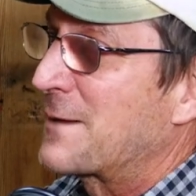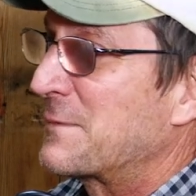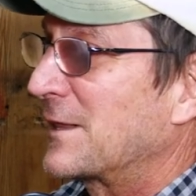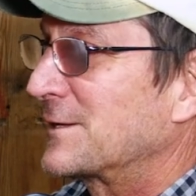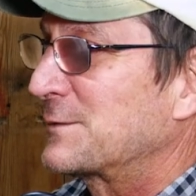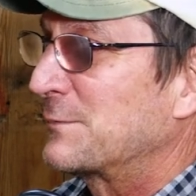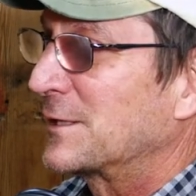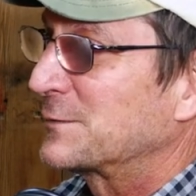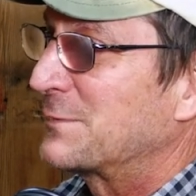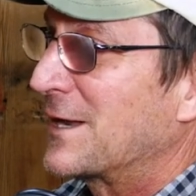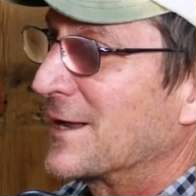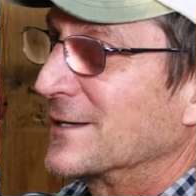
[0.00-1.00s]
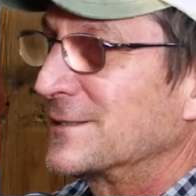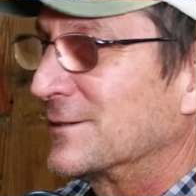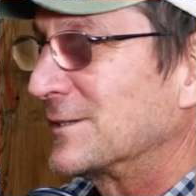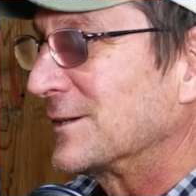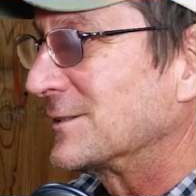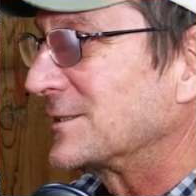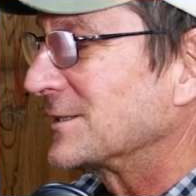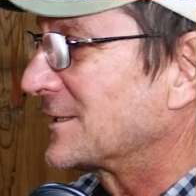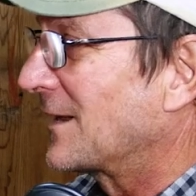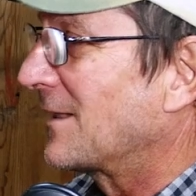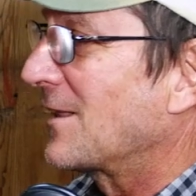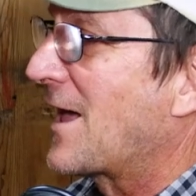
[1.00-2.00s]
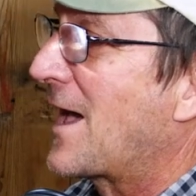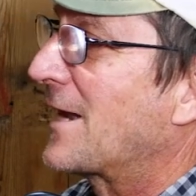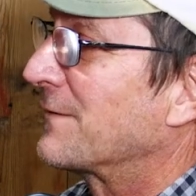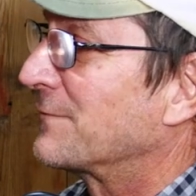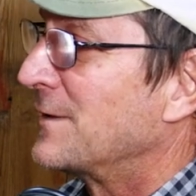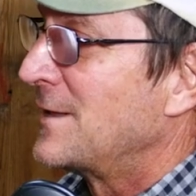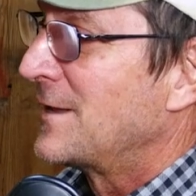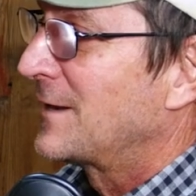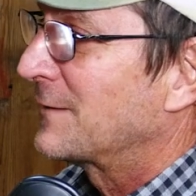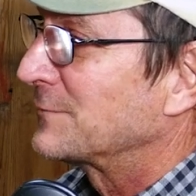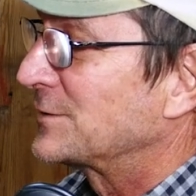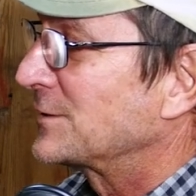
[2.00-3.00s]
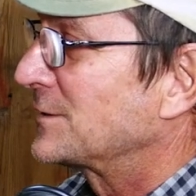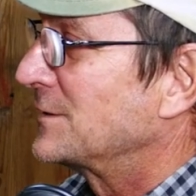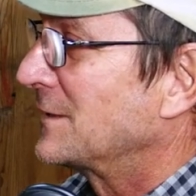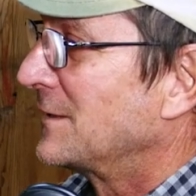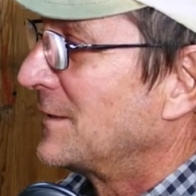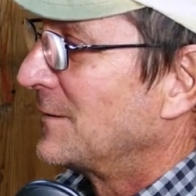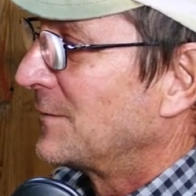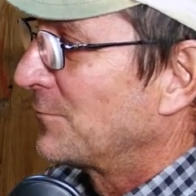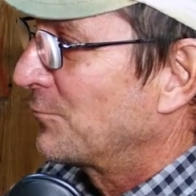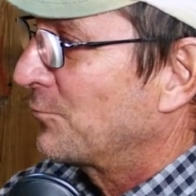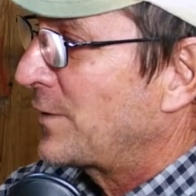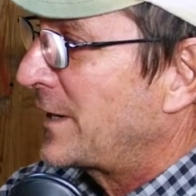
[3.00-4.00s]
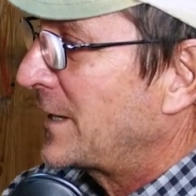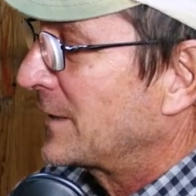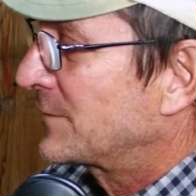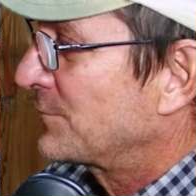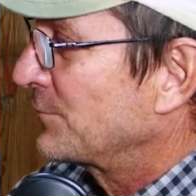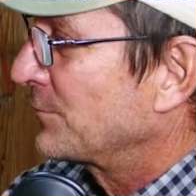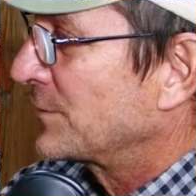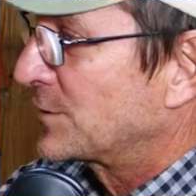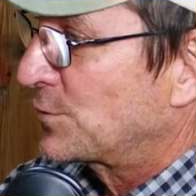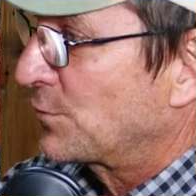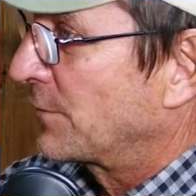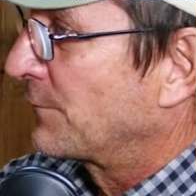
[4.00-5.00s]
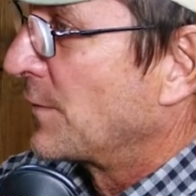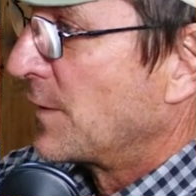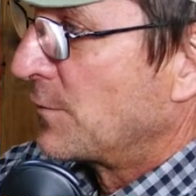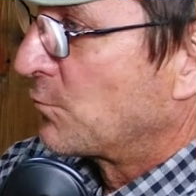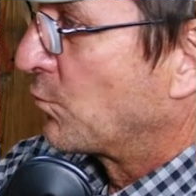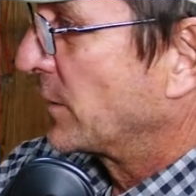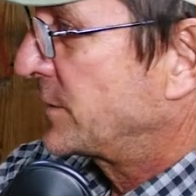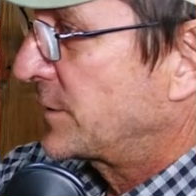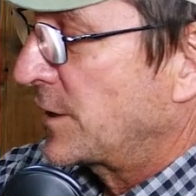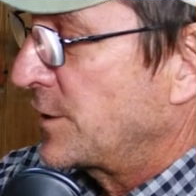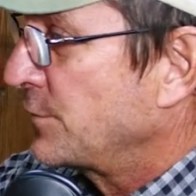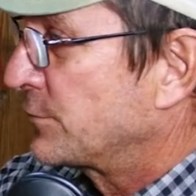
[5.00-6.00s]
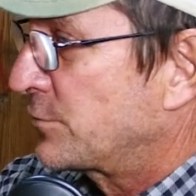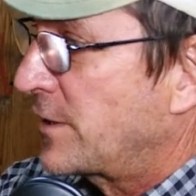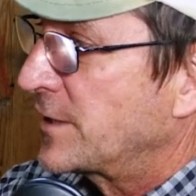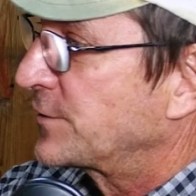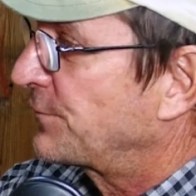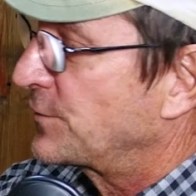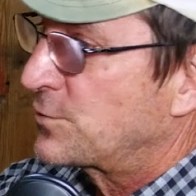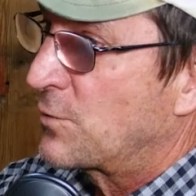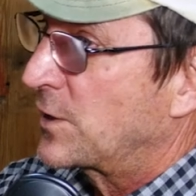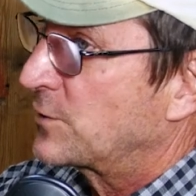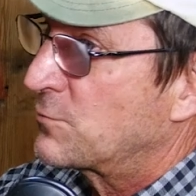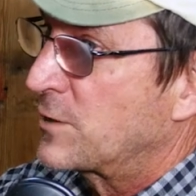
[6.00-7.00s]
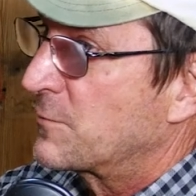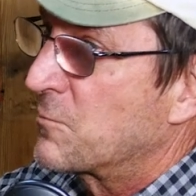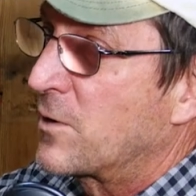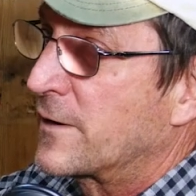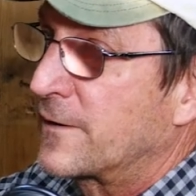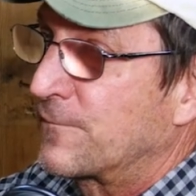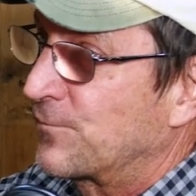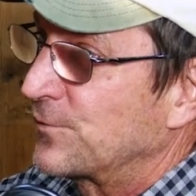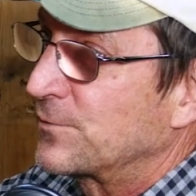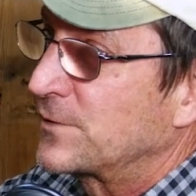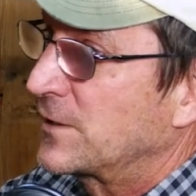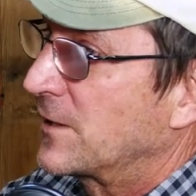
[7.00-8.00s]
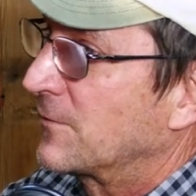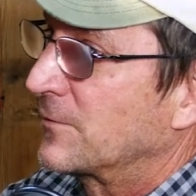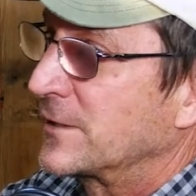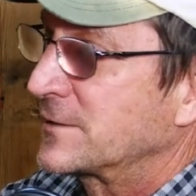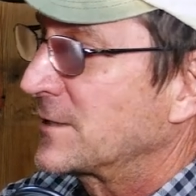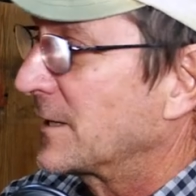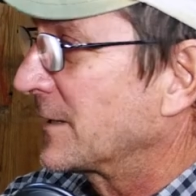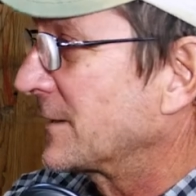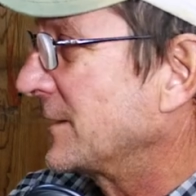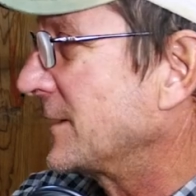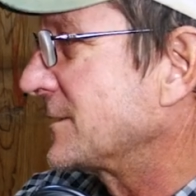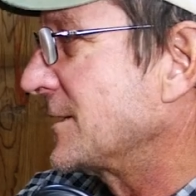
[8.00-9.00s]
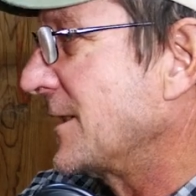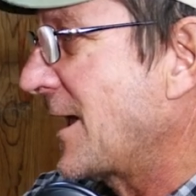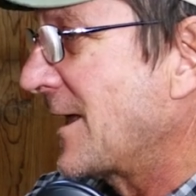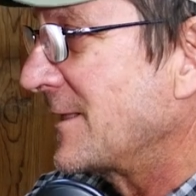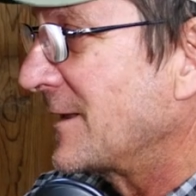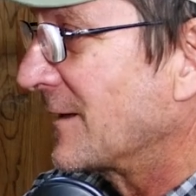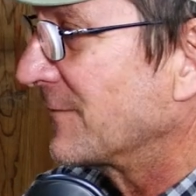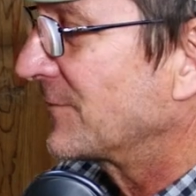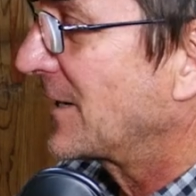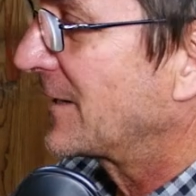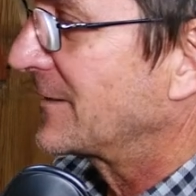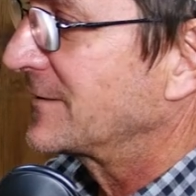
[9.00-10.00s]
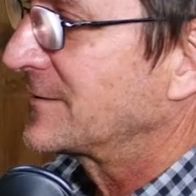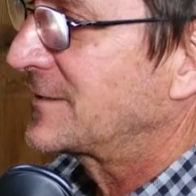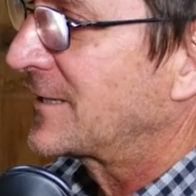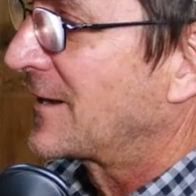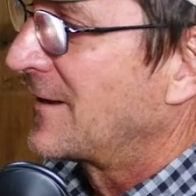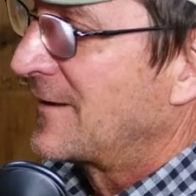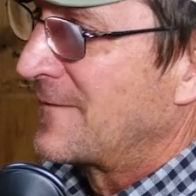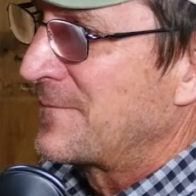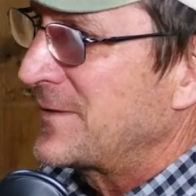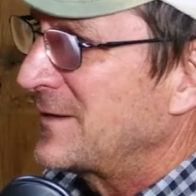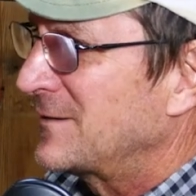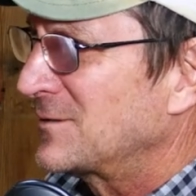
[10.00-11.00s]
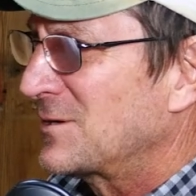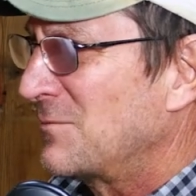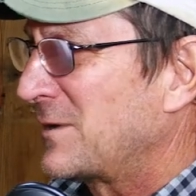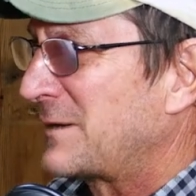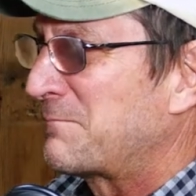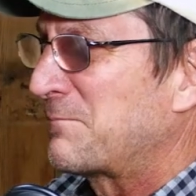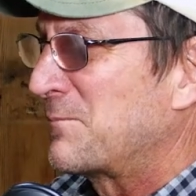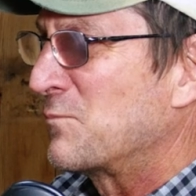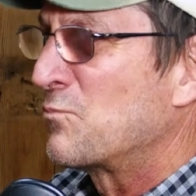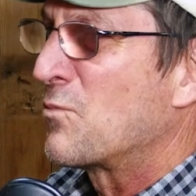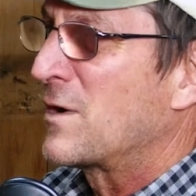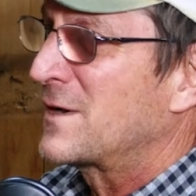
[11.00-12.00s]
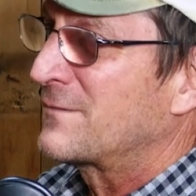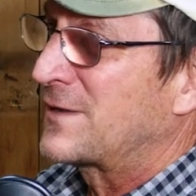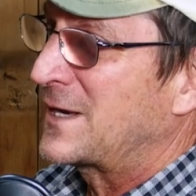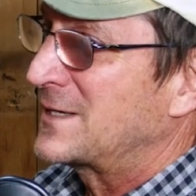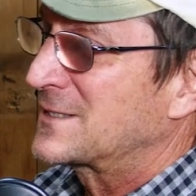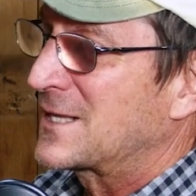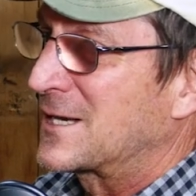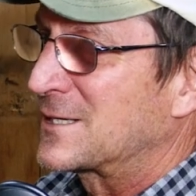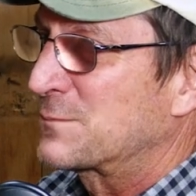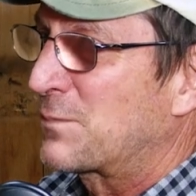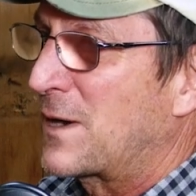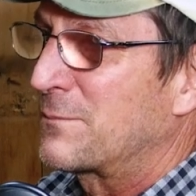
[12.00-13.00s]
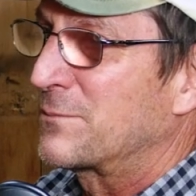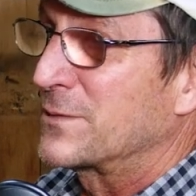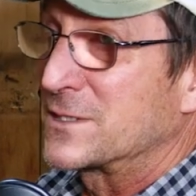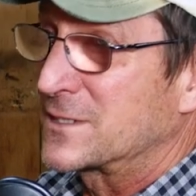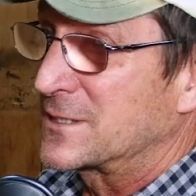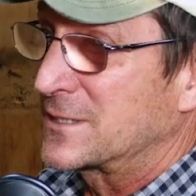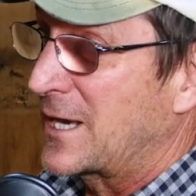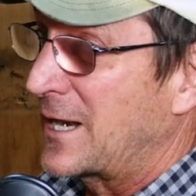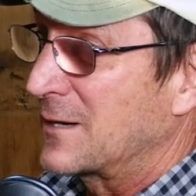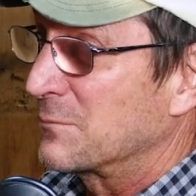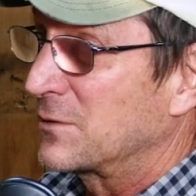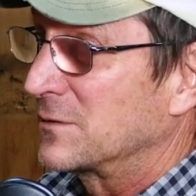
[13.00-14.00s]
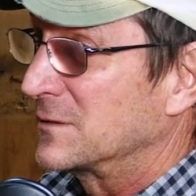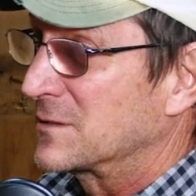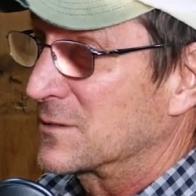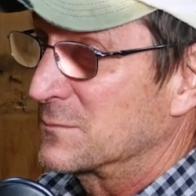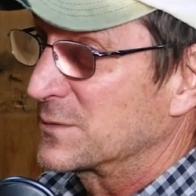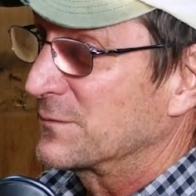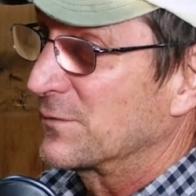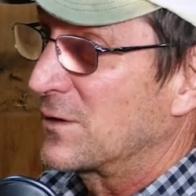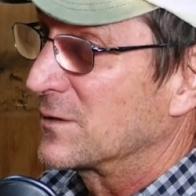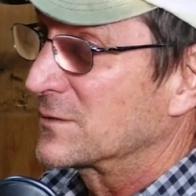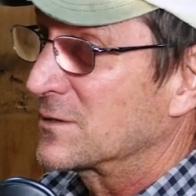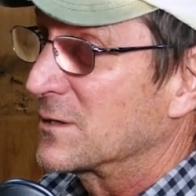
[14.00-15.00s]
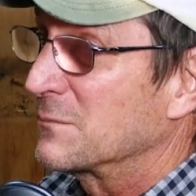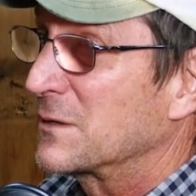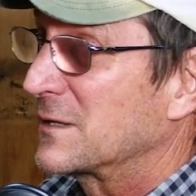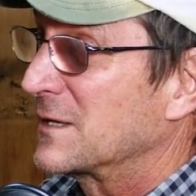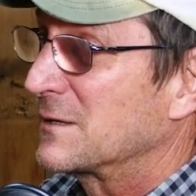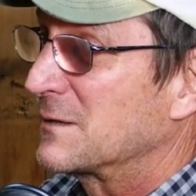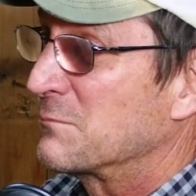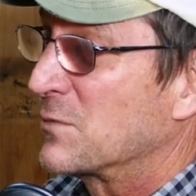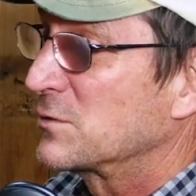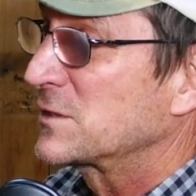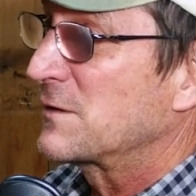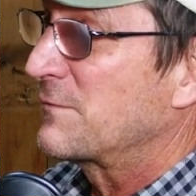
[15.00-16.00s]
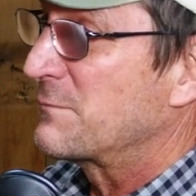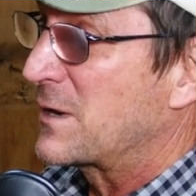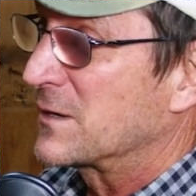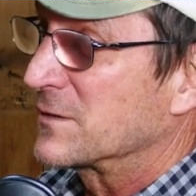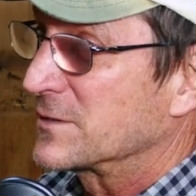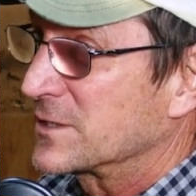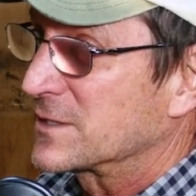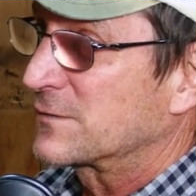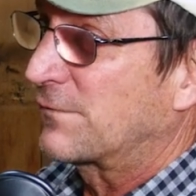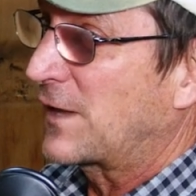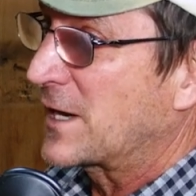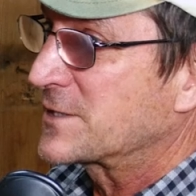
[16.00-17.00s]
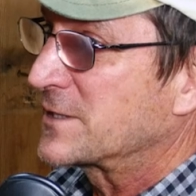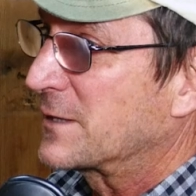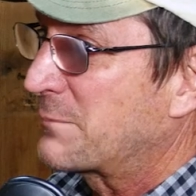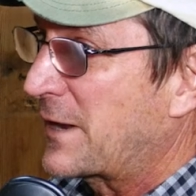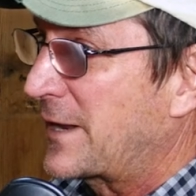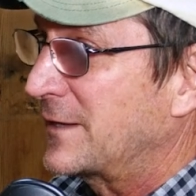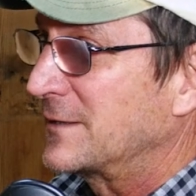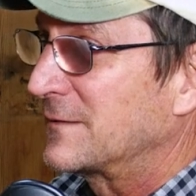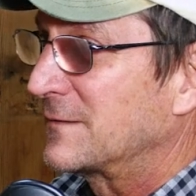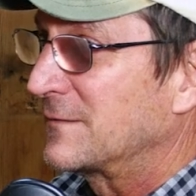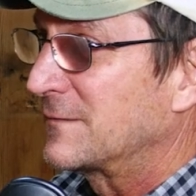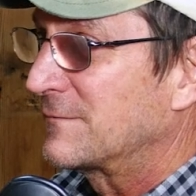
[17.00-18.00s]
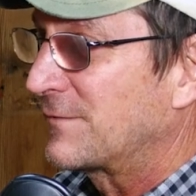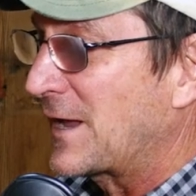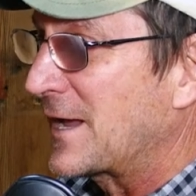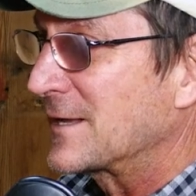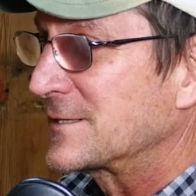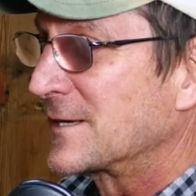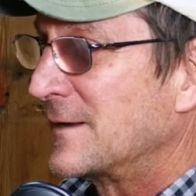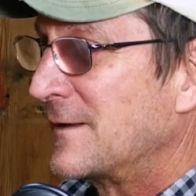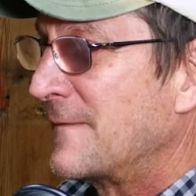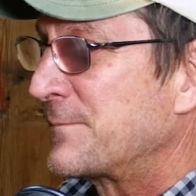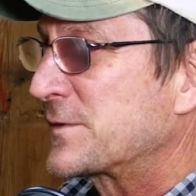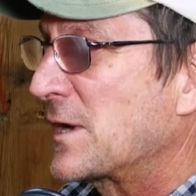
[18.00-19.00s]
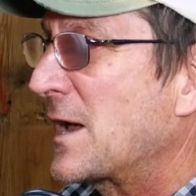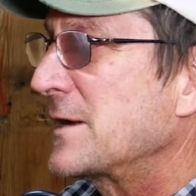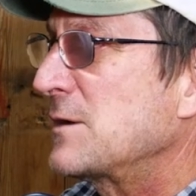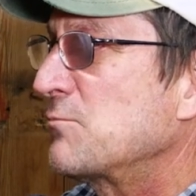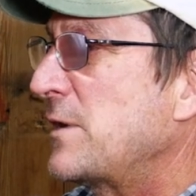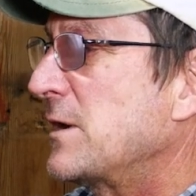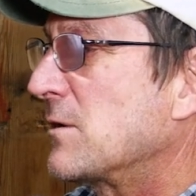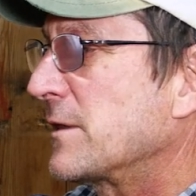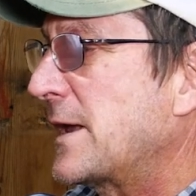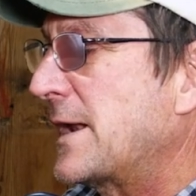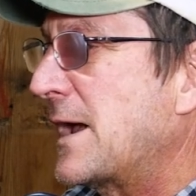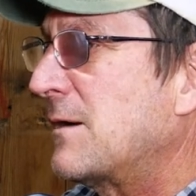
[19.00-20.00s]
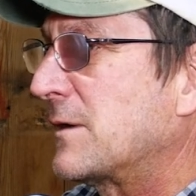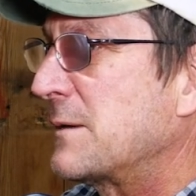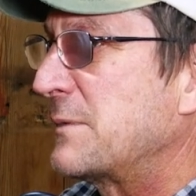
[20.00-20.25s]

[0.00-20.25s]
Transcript: I mean, yeah. let's let's be honest. There, yeah. There's just a lot of, I was just reading through the sort of what's the new trends for twenty twenty-one in food, yeah. you know, and it's like this and that and the other thing. And you just think, you know, there's only one of these that is probably sustainable in terms of right. long term. Yep. Most of them are just flash in the pan. Yeah, for fads. sure. For sure. So how do you weed all that out?